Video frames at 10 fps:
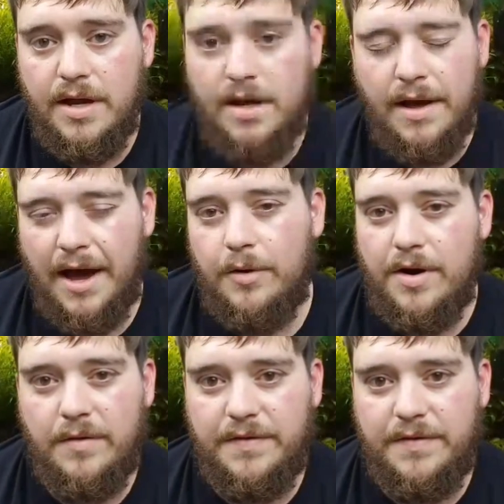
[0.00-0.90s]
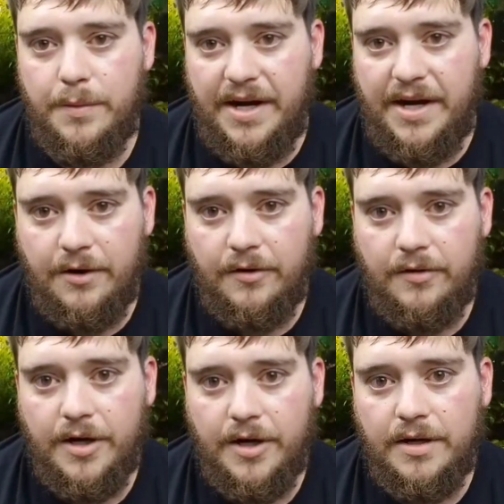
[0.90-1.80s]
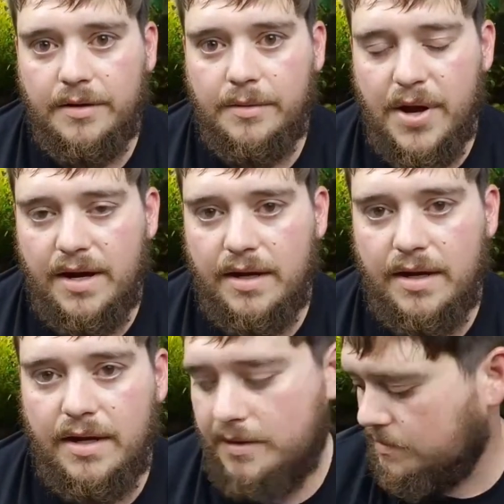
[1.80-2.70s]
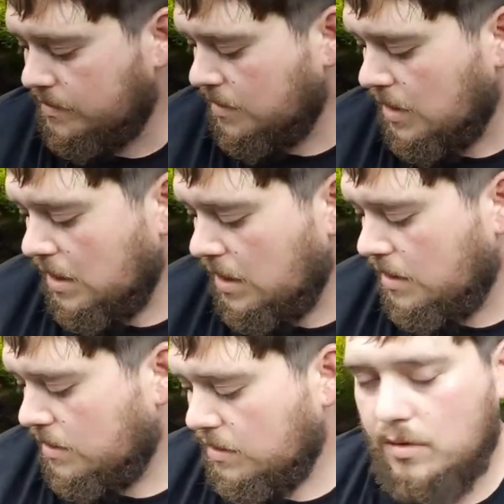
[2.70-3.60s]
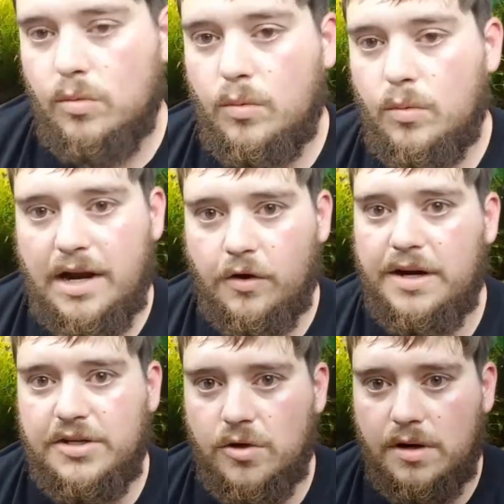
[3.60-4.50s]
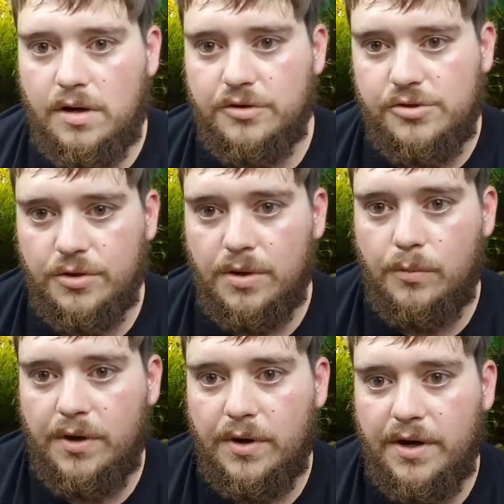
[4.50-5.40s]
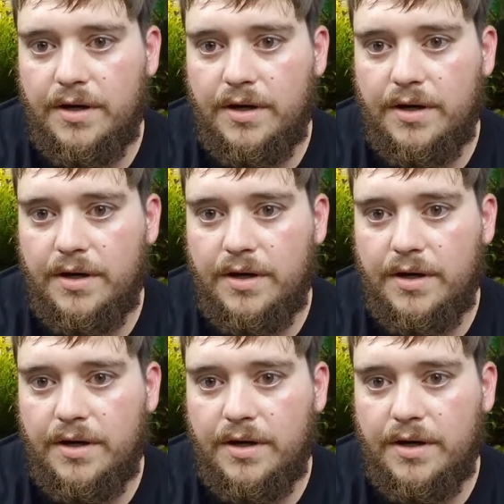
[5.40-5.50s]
I don't know if you were here earlier, but we had already drew a winner.